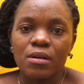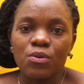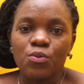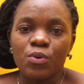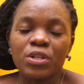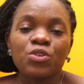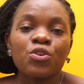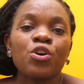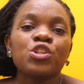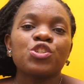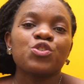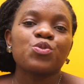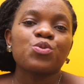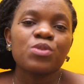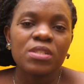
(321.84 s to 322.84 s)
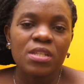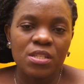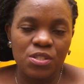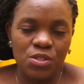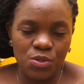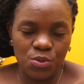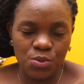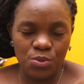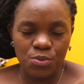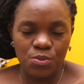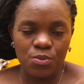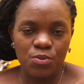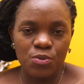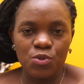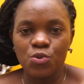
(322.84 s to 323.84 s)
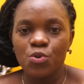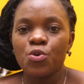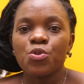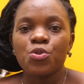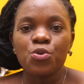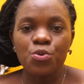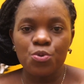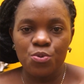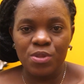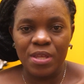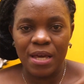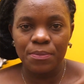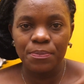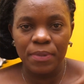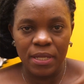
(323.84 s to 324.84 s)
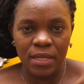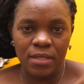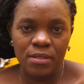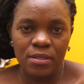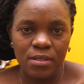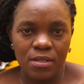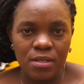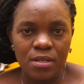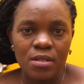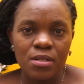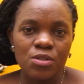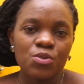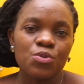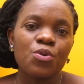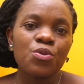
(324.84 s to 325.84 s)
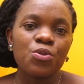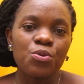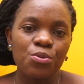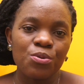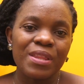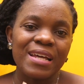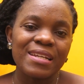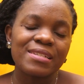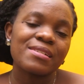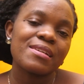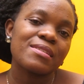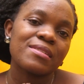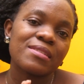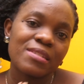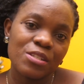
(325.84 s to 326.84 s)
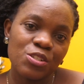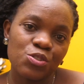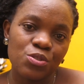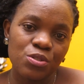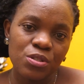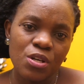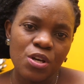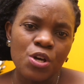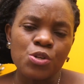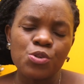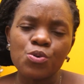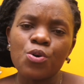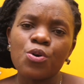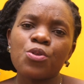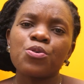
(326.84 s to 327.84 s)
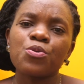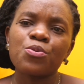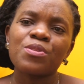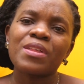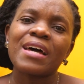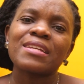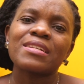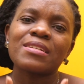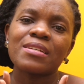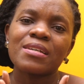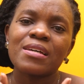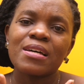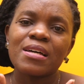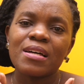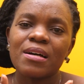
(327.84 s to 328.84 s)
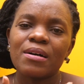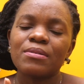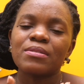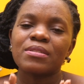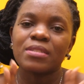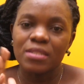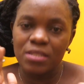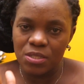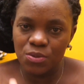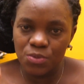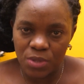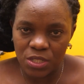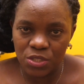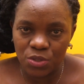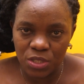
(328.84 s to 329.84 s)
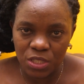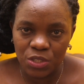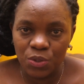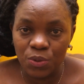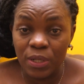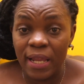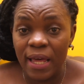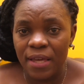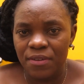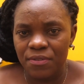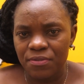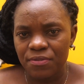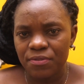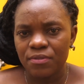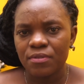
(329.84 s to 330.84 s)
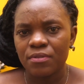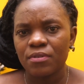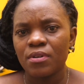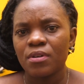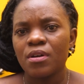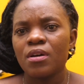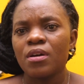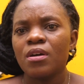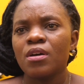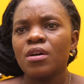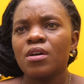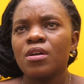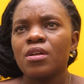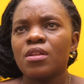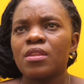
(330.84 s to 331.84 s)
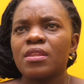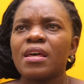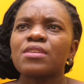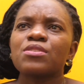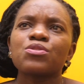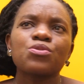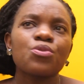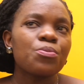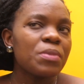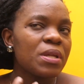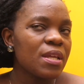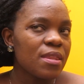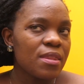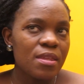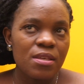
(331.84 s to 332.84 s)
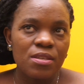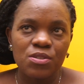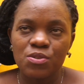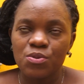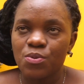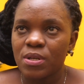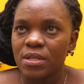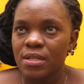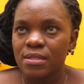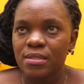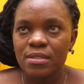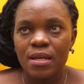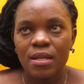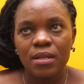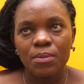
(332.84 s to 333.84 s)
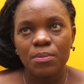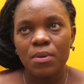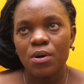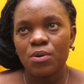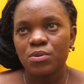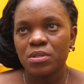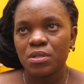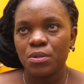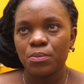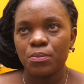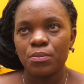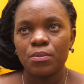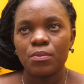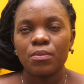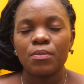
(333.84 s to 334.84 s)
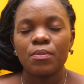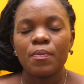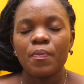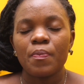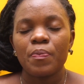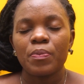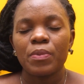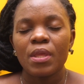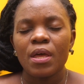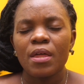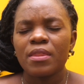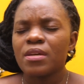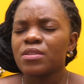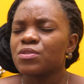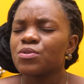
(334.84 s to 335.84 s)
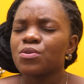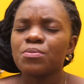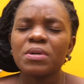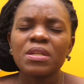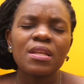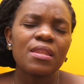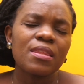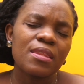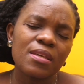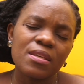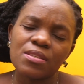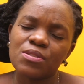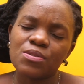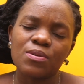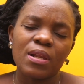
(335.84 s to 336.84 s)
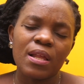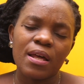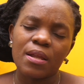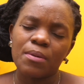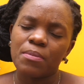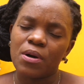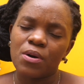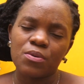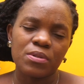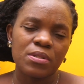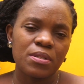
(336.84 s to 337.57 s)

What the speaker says: When God chooses you to go through that pain, to go through that transition, to go through that situation in your life, there are so many things you understand about him. There are so many things you learn about